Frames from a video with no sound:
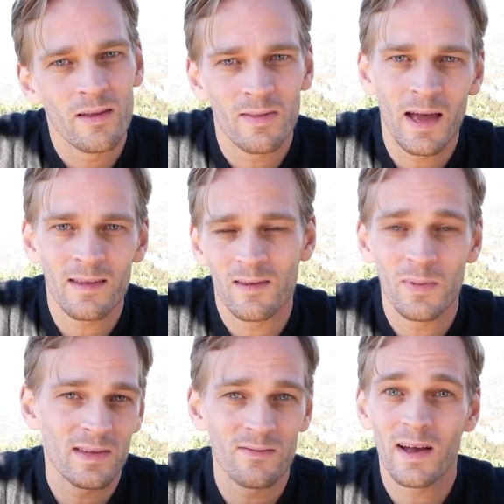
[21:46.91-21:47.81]
That's the
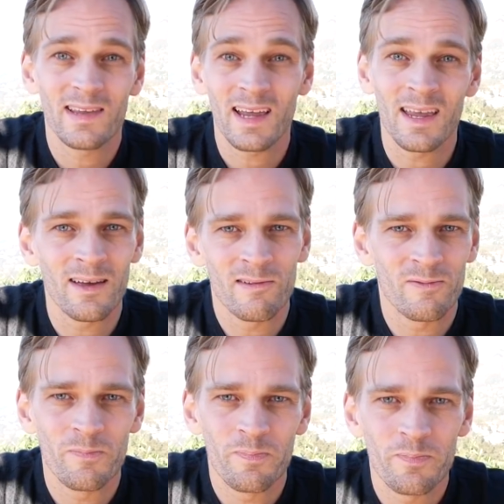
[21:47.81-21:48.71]
best advice I can give.
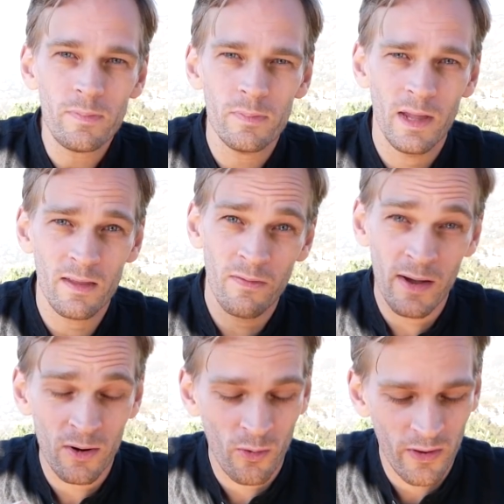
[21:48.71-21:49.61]
Now the
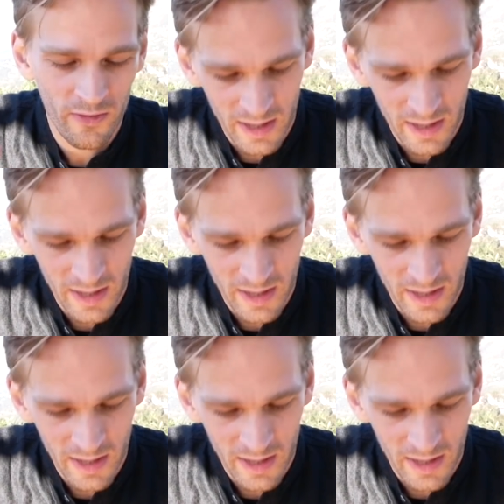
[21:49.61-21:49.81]
final question,